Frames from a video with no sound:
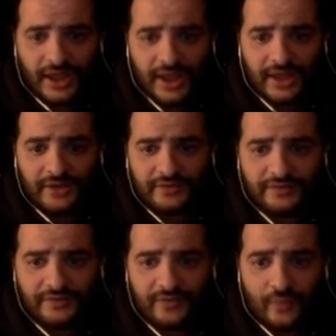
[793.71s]
And
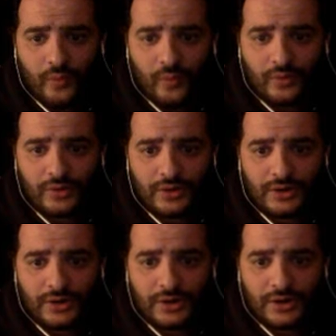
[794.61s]

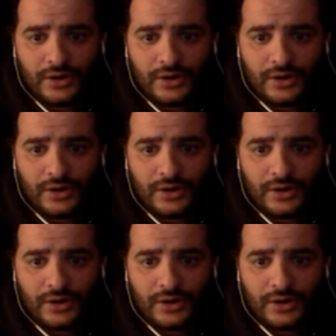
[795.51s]
for